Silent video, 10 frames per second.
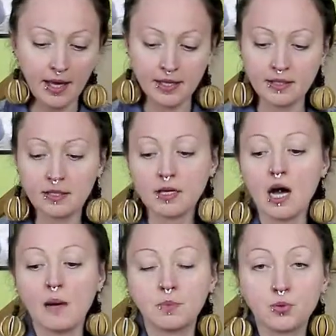heated
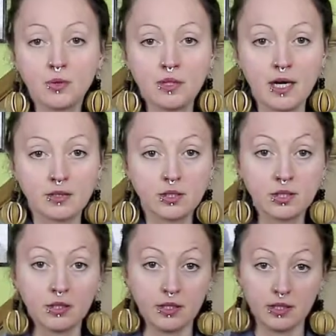up to around
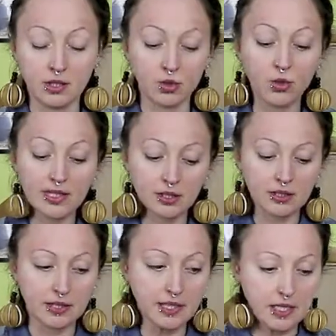
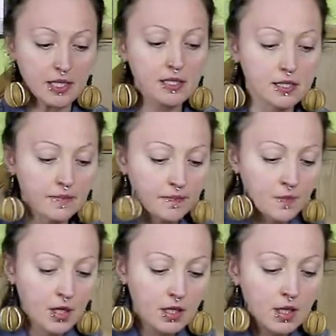200 degrees.
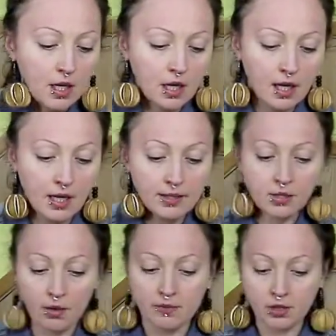
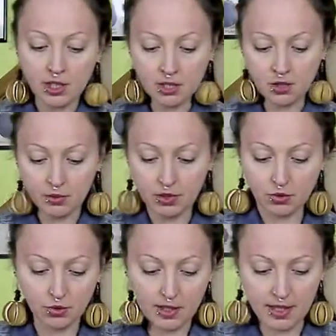So I'm just going
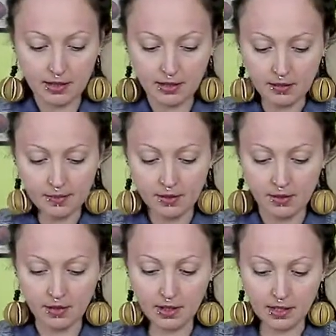to lay
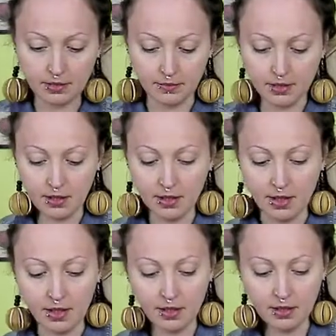them
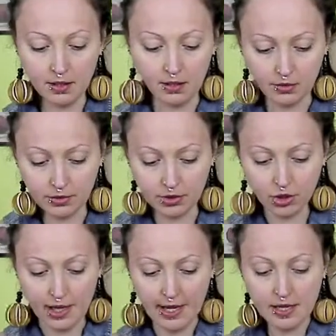here on the
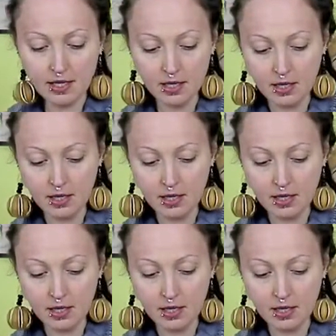tray,